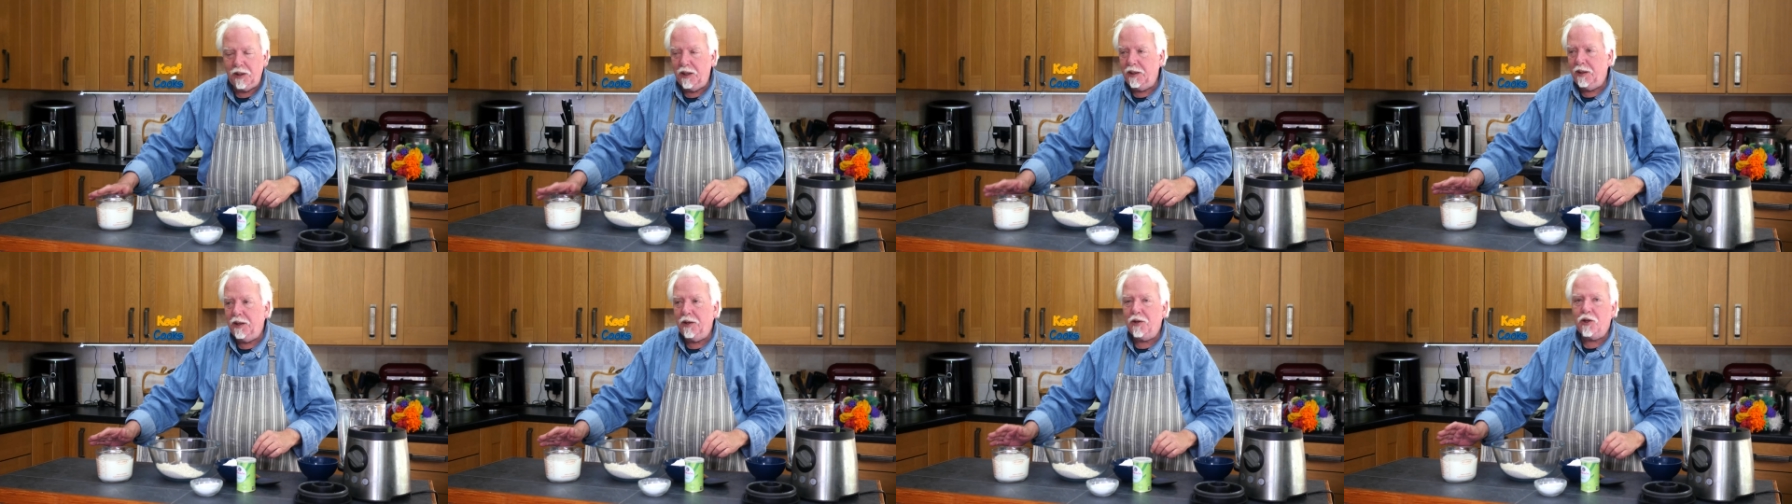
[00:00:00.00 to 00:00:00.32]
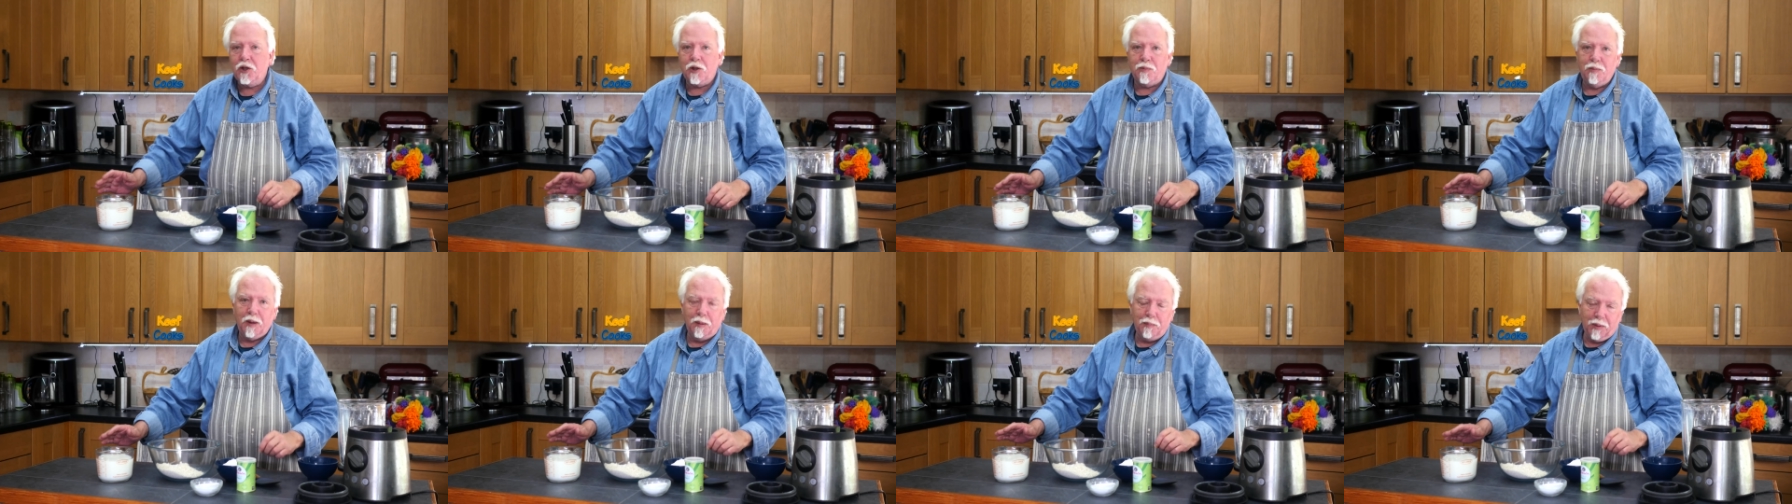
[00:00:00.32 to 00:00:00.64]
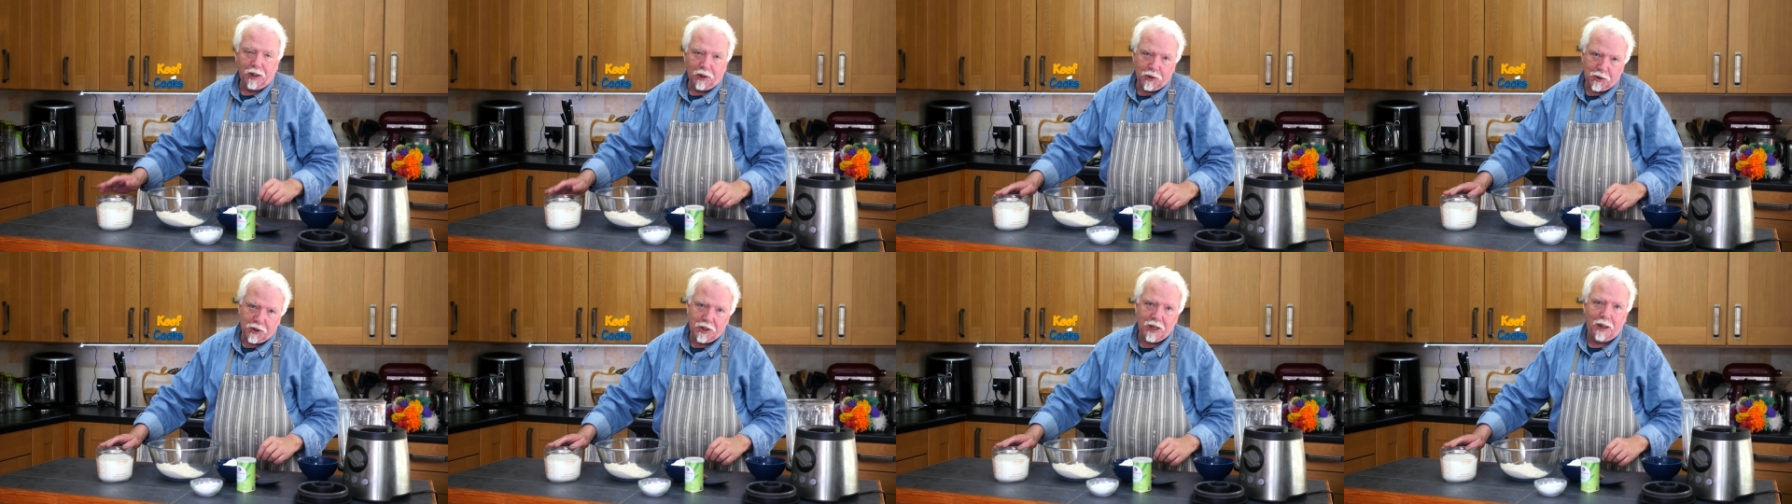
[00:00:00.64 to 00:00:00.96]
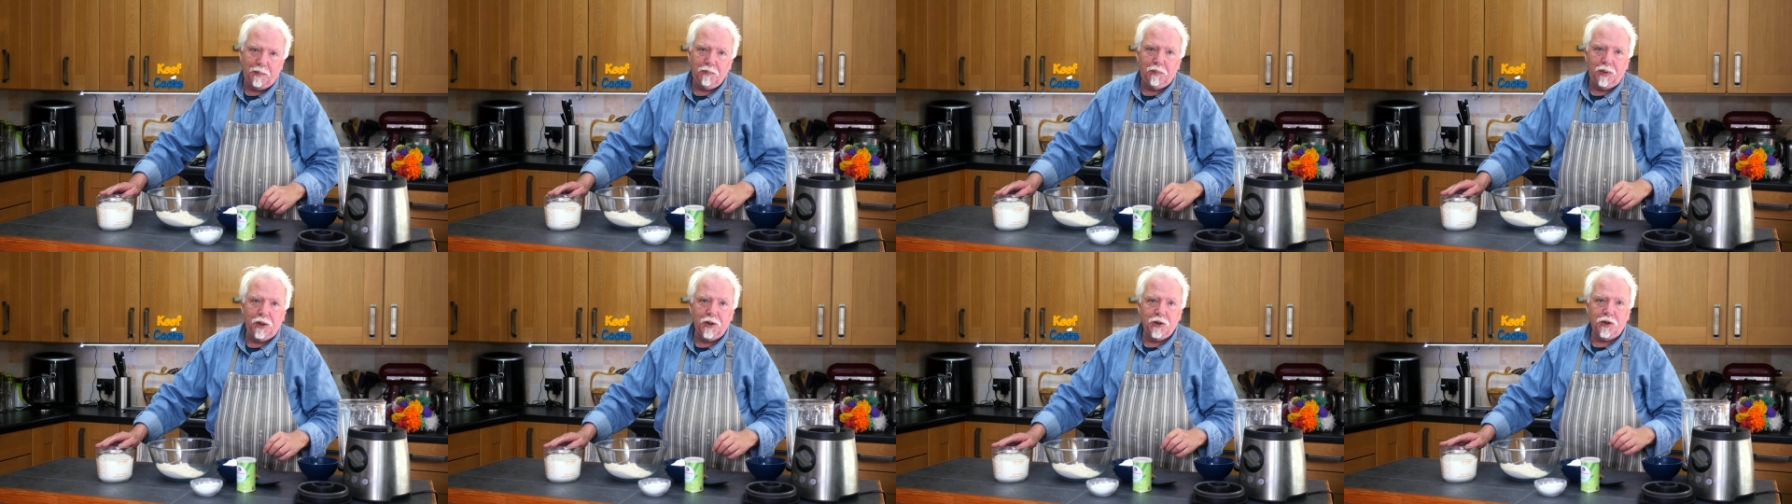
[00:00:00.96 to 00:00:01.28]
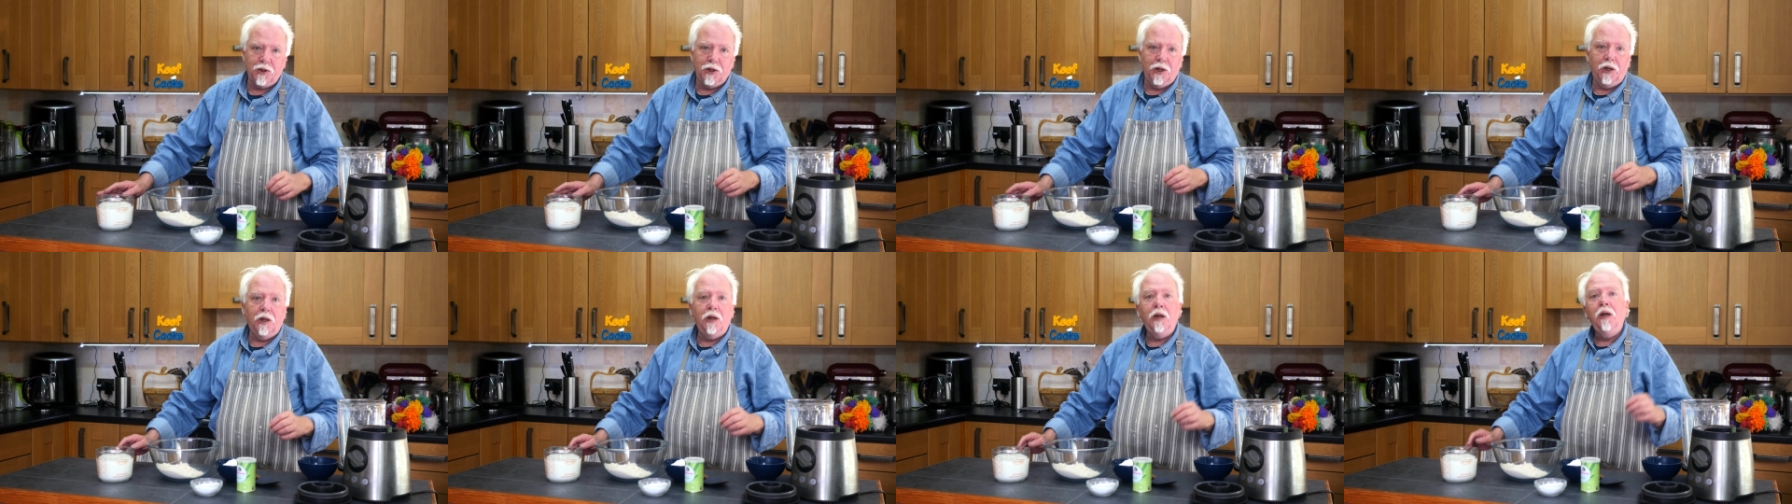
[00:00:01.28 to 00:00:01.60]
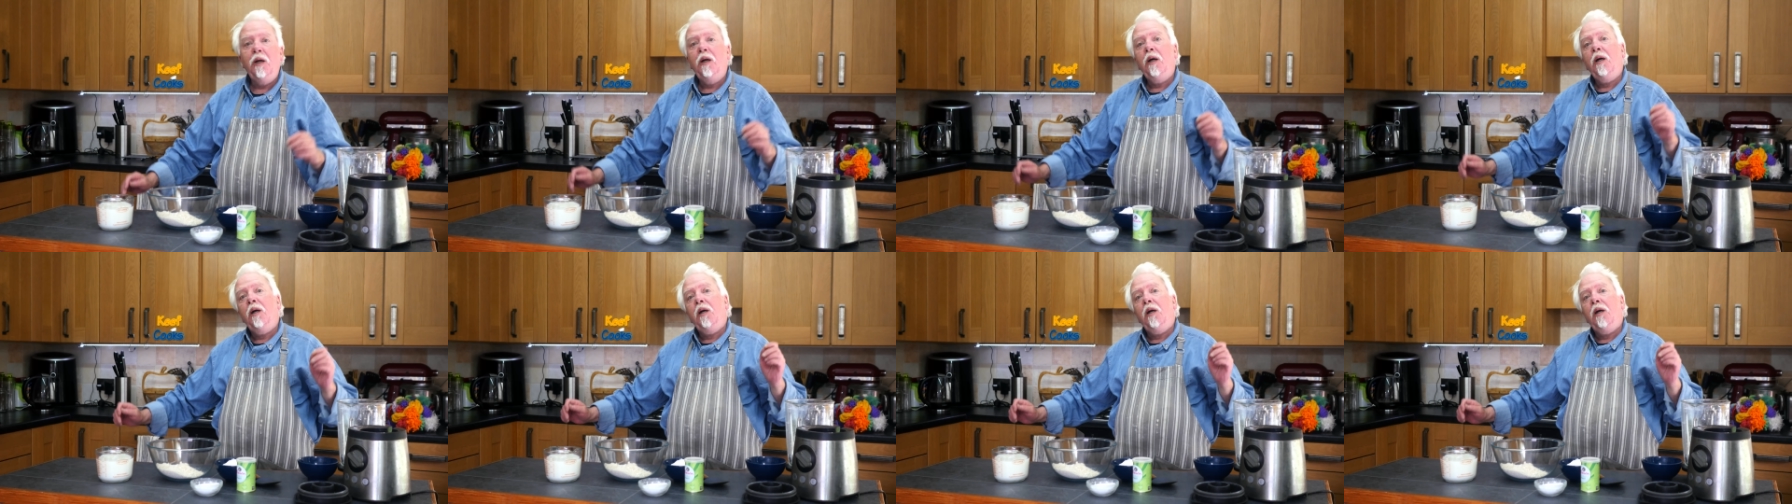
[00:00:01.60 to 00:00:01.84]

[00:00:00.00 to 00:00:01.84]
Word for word: It needs to be blood temperature,